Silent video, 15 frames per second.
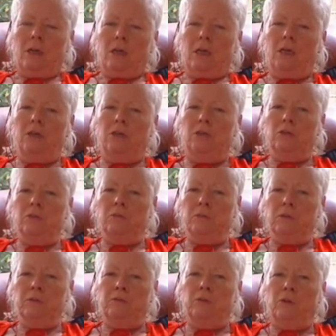in
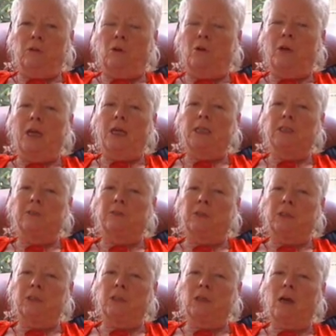terms of what it creates for
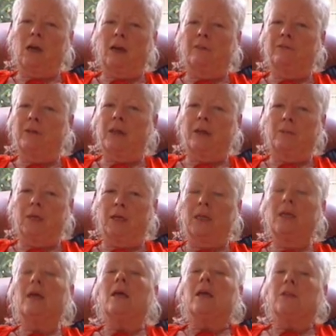the entire family,
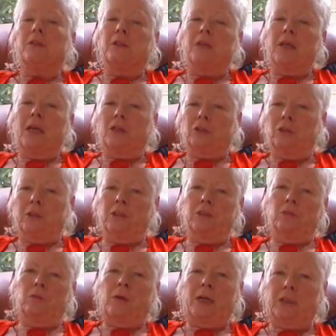than the actual
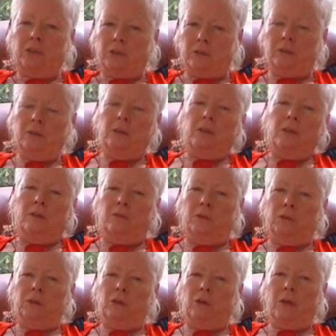interaction of
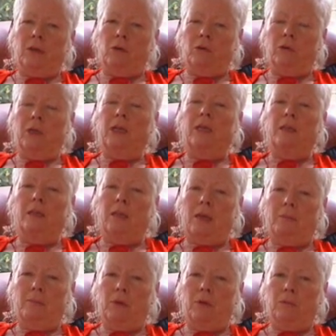what's going on in
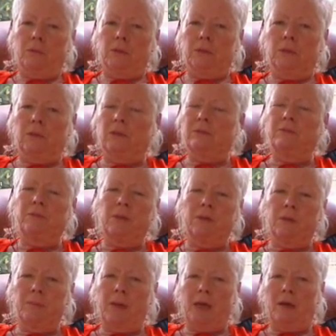that moment. So it's a
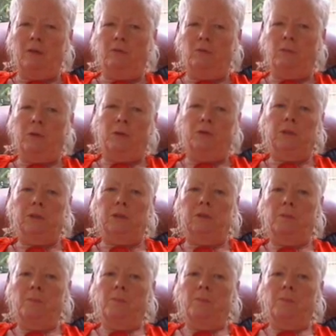very powerful process.